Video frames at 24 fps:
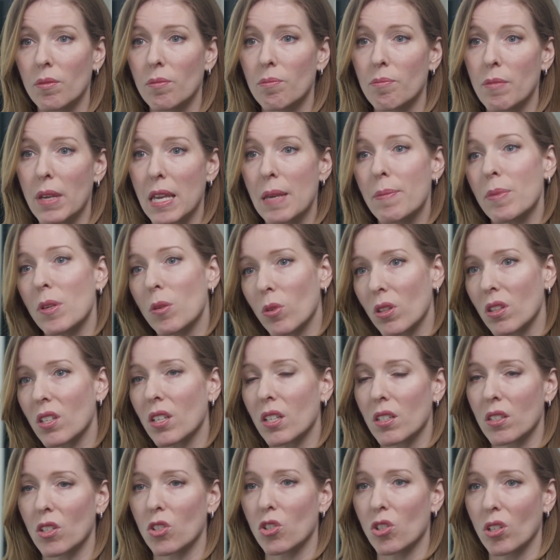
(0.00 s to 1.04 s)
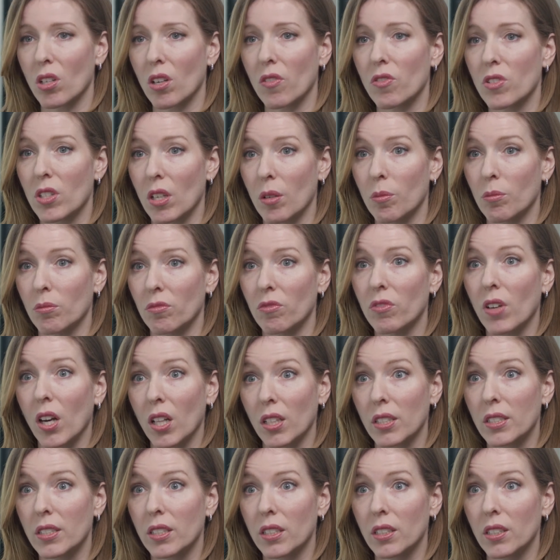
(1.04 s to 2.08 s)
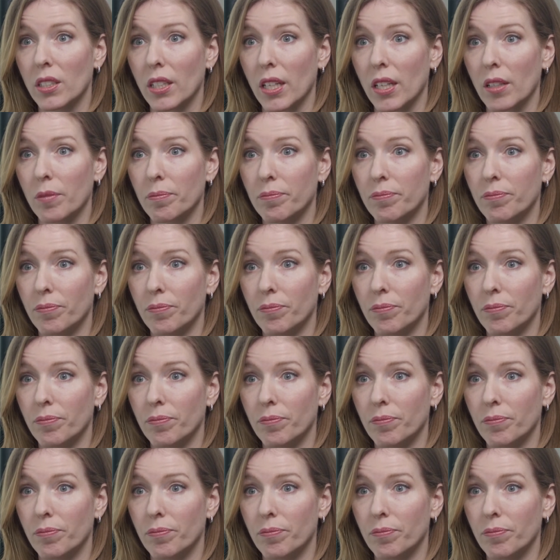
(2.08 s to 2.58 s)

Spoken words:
maybe with the addition of some volatility.